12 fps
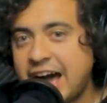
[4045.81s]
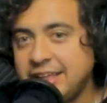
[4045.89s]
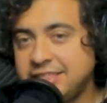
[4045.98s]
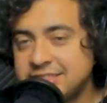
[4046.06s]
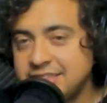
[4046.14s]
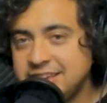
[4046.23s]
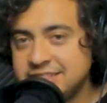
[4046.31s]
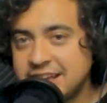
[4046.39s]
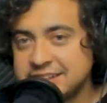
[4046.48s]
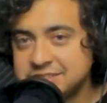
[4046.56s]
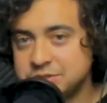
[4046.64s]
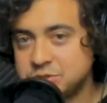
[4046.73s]
I think
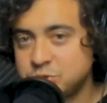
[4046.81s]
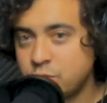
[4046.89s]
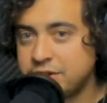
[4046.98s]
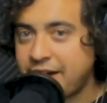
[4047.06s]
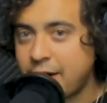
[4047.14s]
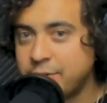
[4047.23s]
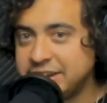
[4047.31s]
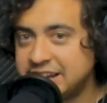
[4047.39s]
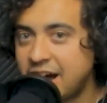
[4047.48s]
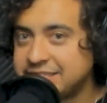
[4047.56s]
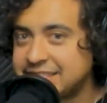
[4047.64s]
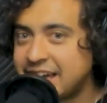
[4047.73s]
that's the story of how he
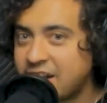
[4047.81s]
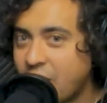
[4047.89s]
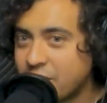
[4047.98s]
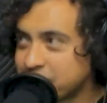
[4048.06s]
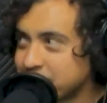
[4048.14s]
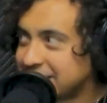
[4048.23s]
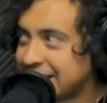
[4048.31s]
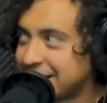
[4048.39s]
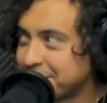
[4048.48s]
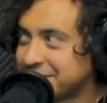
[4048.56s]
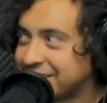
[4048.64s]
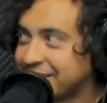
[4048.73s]
got that other
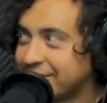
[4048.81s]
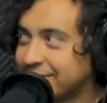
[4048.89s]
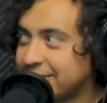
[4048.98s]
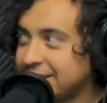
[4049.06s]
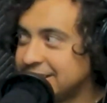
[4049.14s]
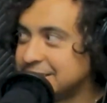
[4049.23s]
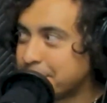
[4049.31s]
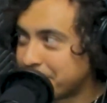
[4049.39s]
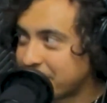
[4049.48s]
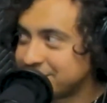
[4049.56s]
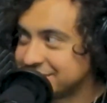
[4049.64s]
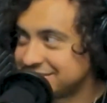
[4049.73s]
cameo in the
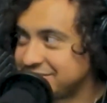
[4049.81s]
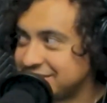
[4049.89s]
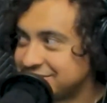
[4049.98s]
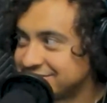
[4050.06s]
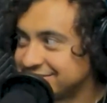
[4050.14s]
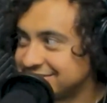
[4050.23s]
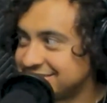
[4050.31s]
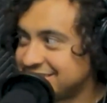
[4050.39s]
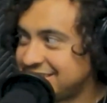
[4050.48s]
bonus features.